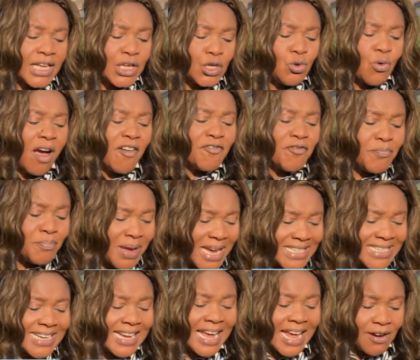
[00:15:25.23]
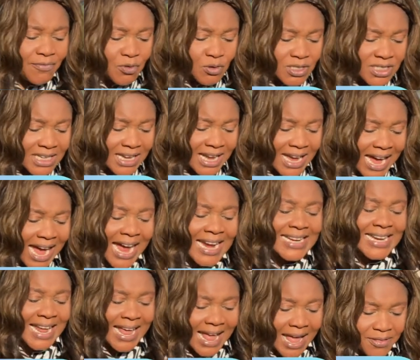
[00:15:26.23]
you have made the heavens and
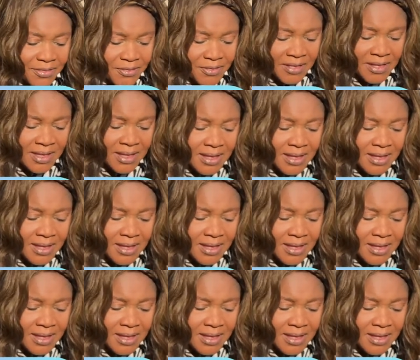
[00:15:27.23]
the earth